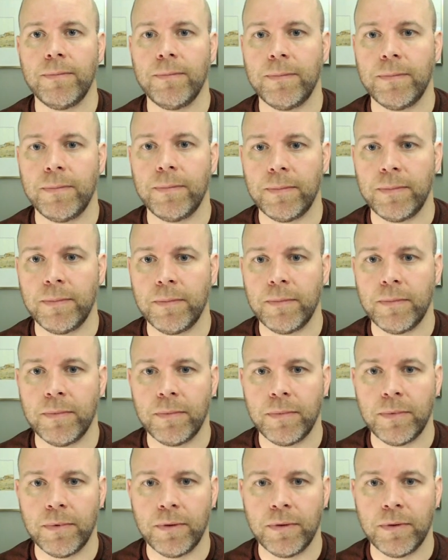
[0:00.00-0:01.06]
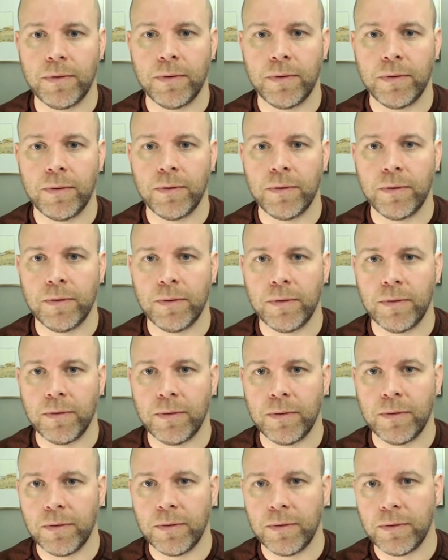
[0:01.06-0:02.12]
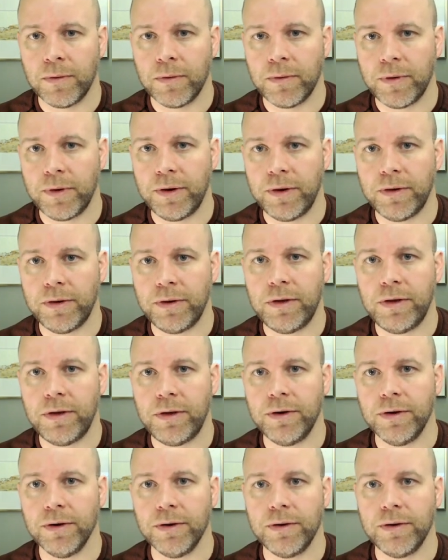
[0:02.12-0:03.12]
Nobody speaks.